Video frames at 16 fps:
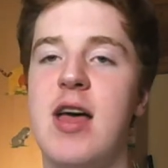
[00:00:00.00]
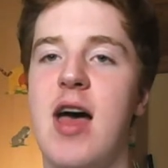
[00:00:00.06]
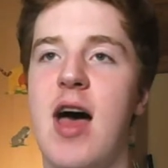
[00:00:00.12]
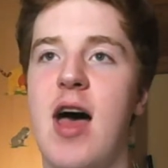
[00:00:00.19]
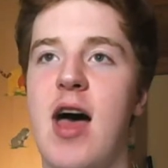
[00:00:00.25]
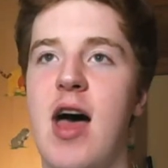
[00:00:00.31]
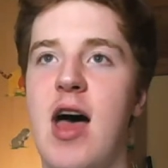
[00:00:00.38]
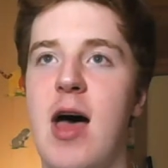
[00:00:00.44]

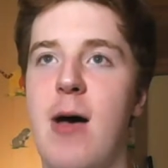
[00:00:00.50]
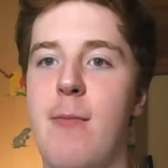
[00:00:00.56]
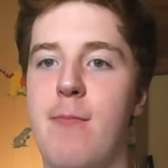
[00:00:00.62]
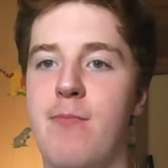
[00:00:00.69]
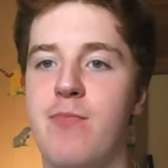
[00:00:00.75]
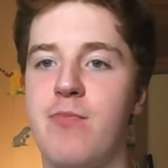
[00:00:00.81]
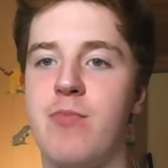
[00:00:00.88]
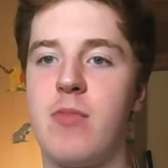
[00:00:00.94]

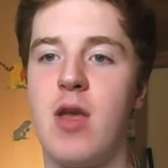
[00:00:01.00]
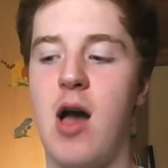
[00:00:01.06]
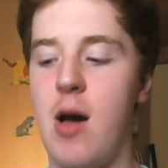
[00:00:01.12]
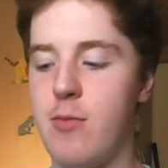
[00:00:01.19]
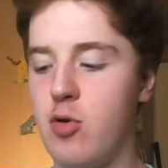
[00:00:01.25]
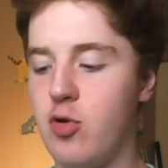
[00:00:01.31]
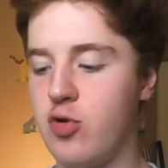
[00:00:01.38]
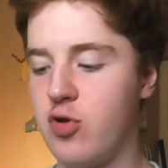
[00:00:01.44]
I'm
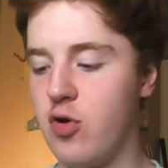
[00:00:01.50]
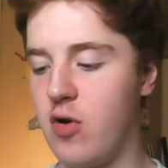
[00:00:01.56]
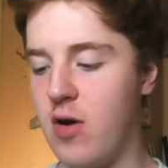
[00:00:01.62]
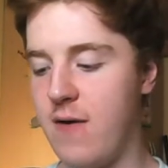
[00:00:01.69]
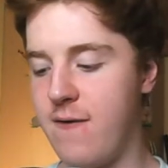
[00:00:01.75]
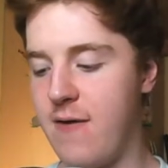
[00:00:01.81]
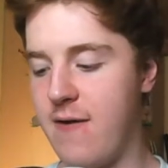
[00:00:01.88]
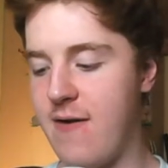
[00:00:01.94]
not sure
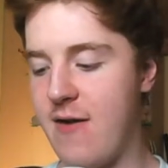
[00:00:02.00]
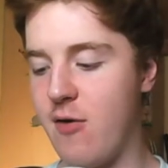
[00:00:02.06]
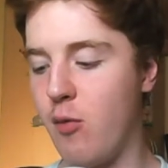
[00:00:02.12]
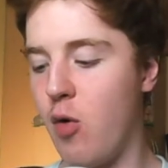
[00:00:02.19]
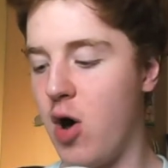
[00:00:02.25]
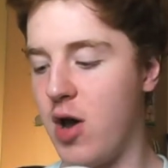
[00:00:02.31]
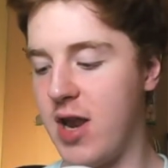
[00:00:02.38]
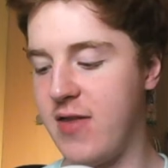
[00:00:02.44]
if they've ever
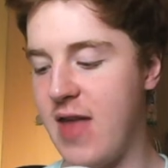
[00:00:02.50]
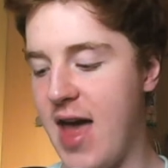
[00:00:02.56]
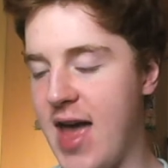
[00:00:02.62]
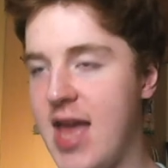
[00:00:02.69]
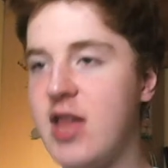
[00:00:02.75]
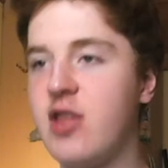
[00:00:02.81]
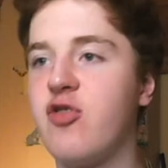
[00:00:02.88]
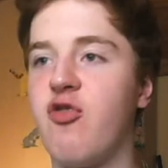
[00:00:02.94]
won in their
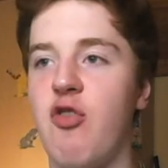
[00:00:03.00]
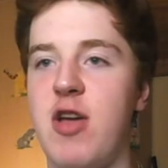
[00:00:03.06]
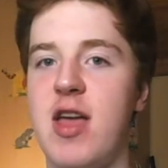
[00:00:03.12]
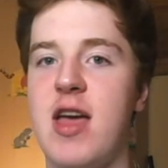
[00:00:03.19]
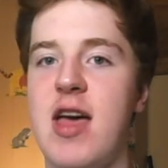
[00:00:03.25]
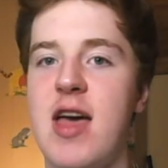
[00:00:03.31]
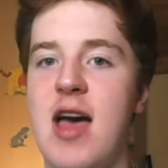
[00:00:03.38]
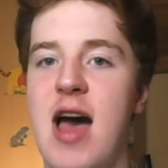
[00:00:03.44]
history
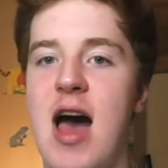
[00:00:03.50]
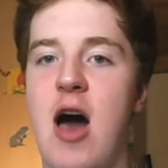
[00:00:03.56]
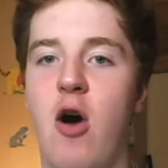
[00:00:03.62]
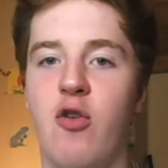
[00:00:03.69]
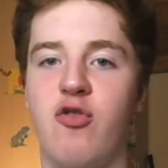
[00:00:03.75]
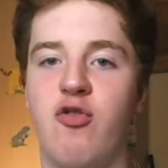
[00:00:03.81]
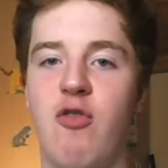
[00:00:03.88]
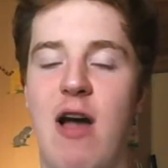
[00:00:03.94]
at
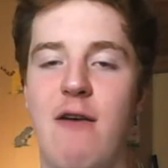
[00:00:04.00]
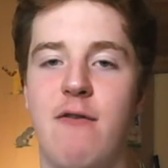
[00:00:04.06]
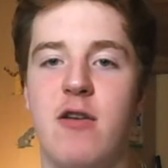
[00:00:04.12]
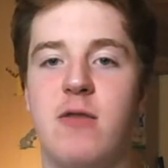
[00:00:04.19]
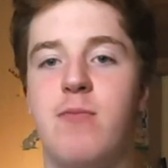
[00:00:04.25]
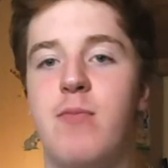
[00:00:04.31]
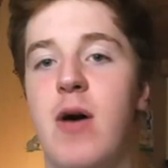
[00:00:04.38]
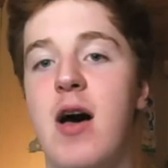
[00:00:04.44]
Old
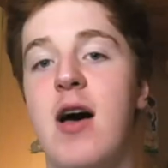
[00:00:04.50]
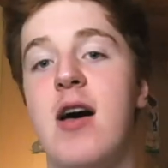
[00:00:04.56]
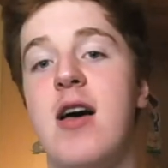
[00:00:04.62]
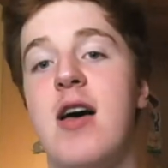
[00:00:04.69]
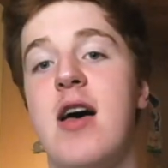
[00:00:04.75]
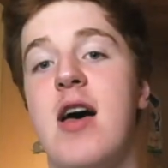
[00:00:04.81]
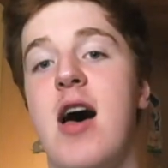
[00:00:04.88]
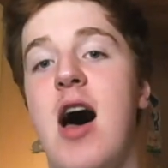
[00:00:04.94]
Trafford, but
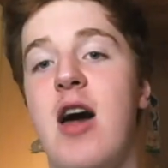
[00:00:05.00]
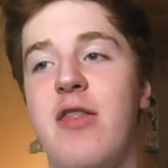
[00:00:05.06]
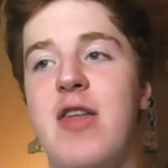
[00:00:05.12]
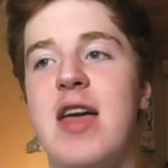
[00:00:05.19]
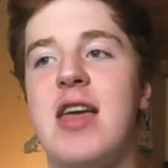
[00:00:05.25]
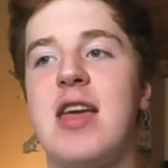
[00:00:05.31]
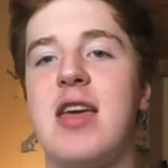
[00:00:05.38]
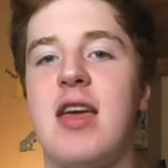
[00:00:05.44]
I
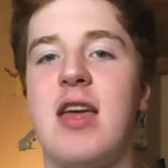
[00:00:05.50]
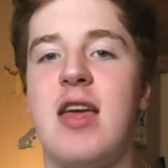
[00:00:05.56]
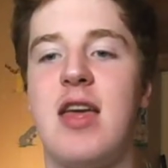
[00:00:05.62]
think